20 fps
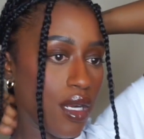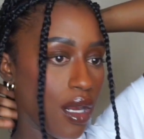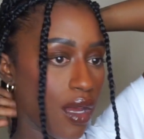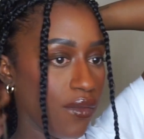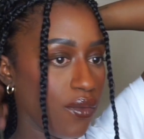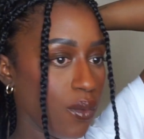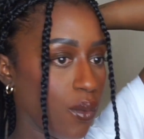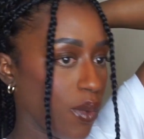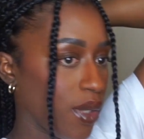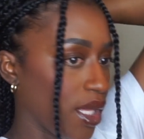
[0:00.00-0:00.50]

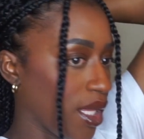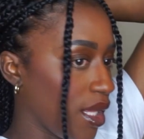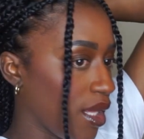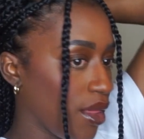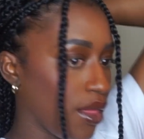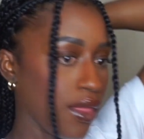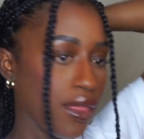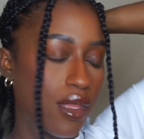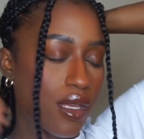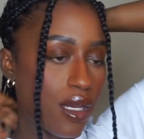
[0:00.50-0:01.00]
off with
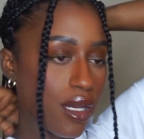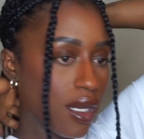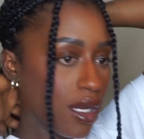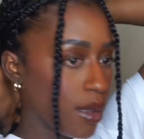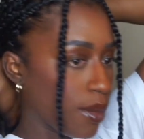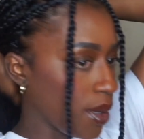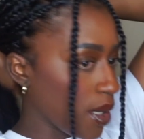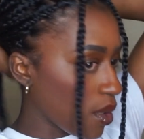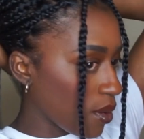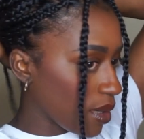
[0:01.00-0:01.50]
a
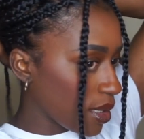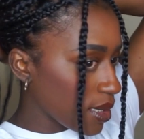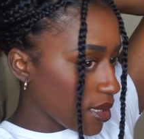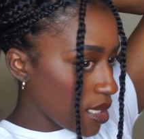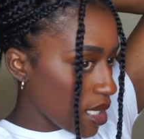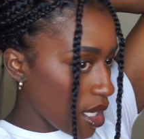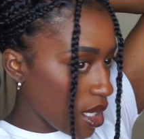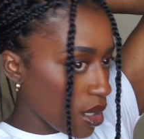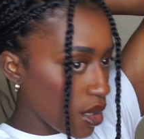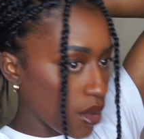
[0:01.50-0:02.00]

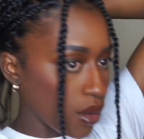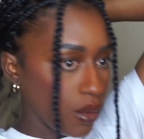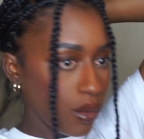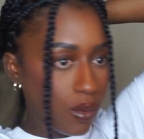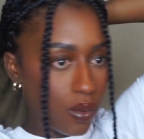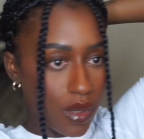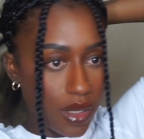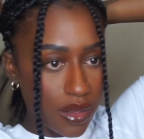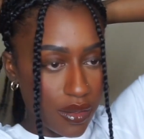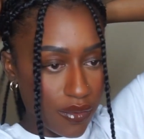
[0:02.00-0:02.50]
ponytail
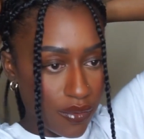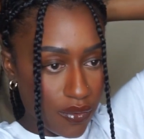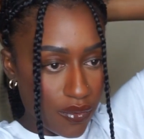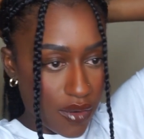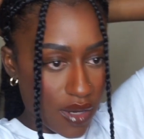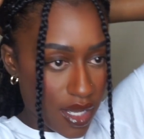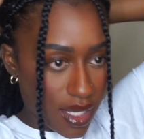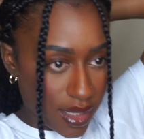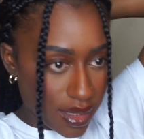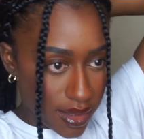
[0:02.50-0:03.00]
with the
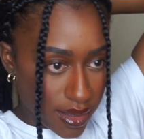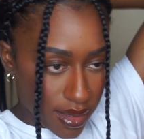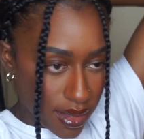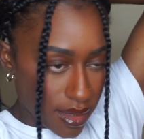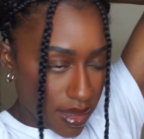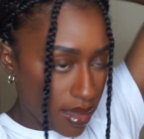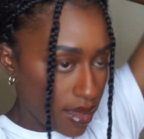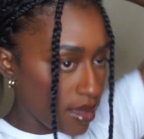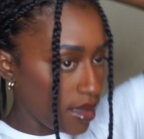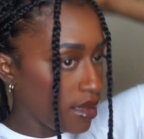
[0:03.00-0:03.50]
front